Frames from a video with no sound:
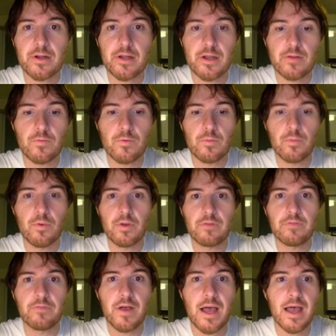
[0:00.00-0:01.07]
Negative
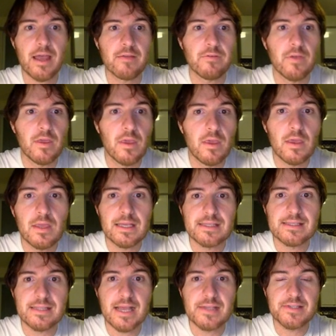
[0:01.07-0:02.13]
1.5
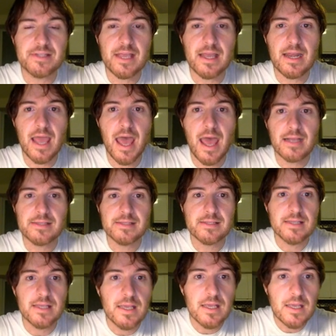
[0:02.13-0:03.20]
is less than X,